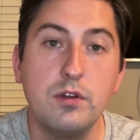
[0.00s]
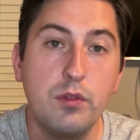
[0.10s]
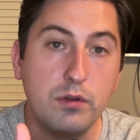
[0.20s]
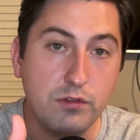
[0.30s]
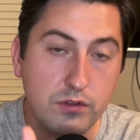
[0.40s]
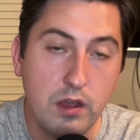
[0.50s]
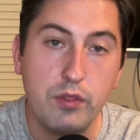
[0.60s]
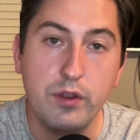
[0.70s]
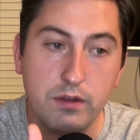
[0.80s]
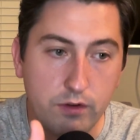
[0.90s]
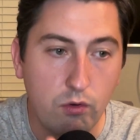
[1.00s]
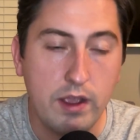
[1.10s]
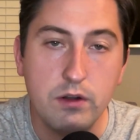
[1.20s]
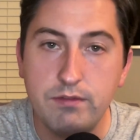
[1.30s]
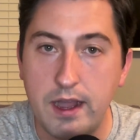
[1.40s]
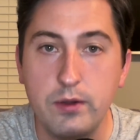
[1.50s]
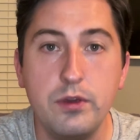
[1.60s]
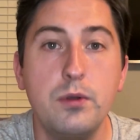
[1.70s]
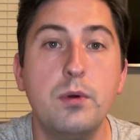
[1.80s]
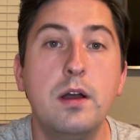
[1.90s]
there's nothing of greater
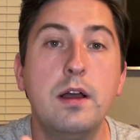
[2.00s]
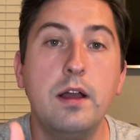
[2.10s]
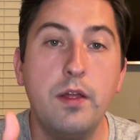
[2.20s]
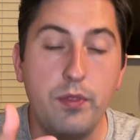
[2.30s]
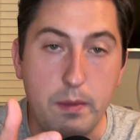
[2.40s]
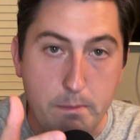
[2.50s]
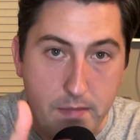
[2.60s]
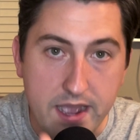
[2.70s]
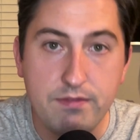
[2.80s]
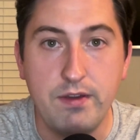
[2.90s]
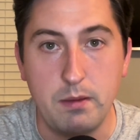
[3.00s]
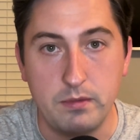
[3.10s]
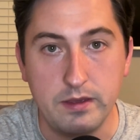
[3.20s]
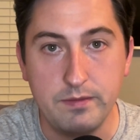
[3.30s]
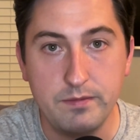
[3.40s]
value than my family.